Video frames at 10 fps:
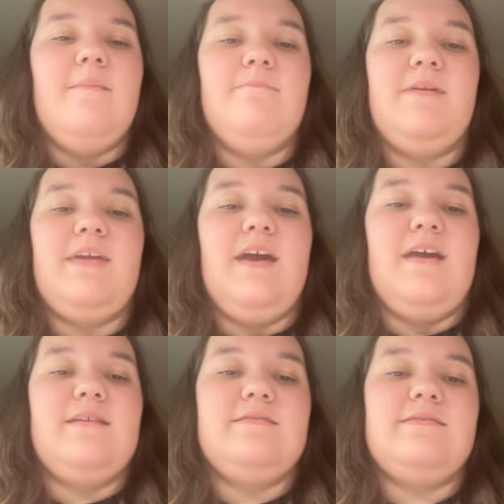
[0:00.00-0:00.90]

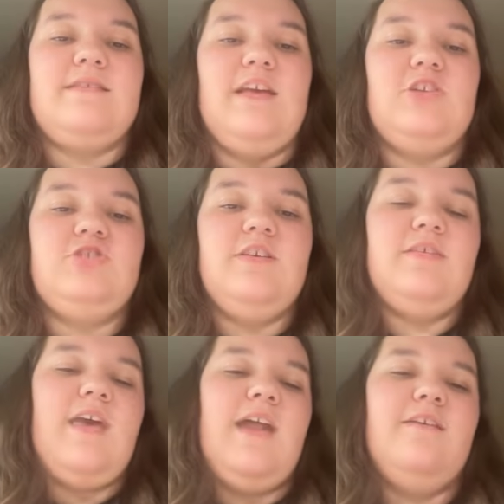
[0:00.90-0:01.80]
because it's
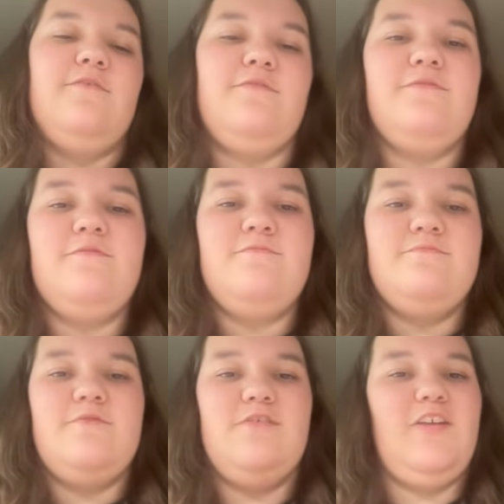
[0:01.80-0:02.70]
just kind of,
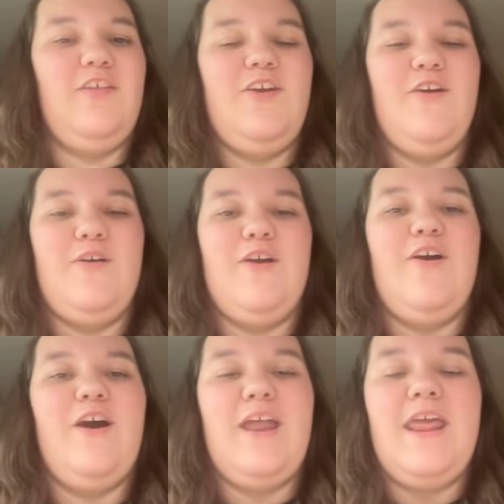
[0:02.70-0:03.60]
there's nothing going
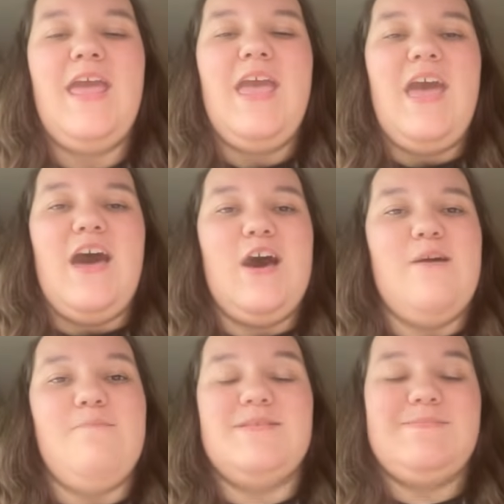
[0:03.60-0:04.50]
on.
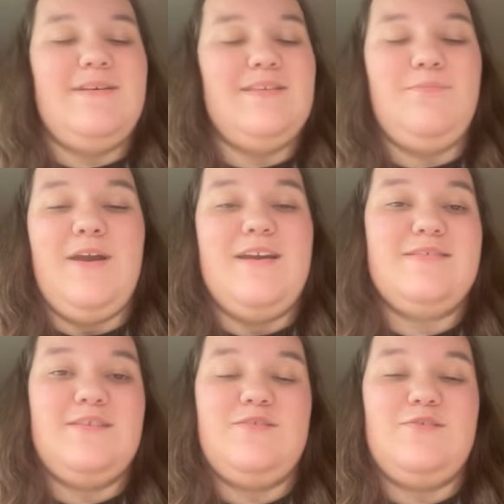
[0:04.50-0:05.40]
But to my
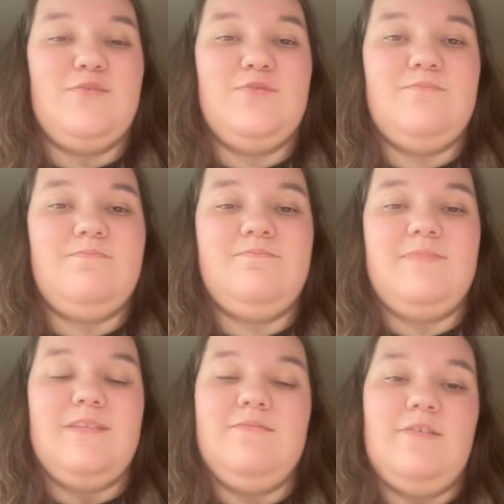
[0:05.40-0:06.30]
surprise, it sold
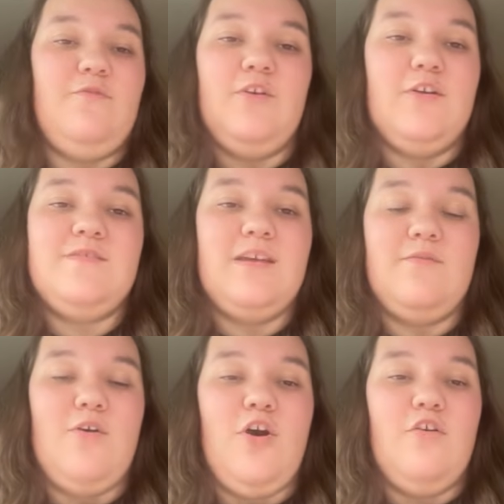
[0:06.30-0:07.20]
the first set
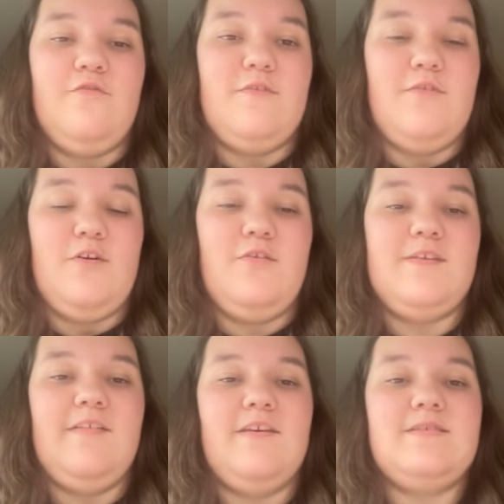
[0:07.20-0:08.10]
of all of the
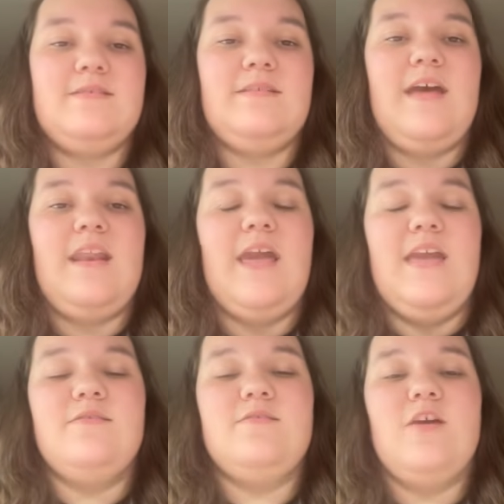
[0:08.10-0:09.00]
photos I listed that
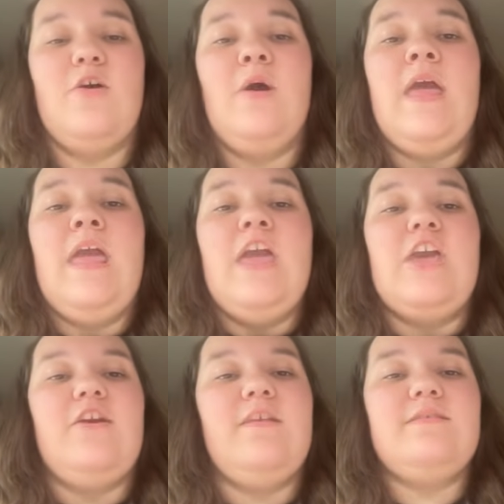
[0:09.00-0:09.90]
night. So
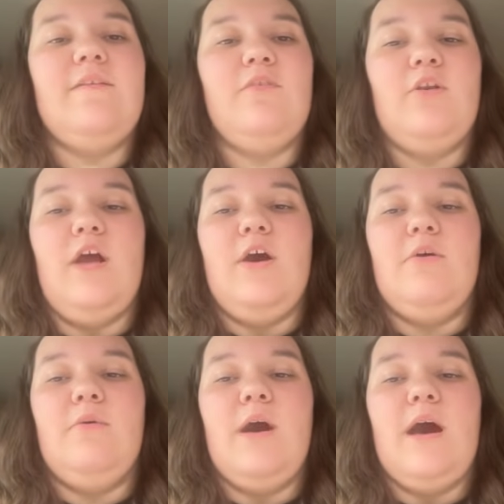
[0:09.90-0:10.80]
you just never
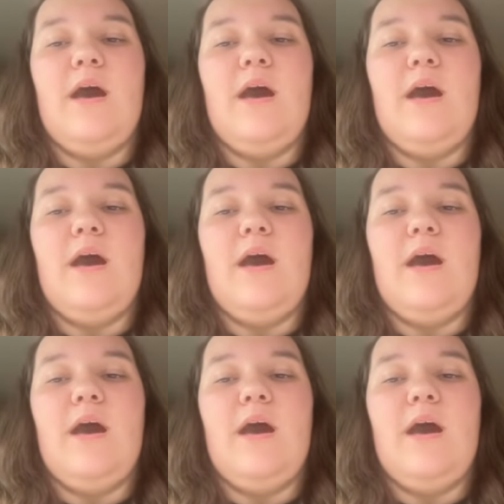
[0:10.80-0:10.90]
know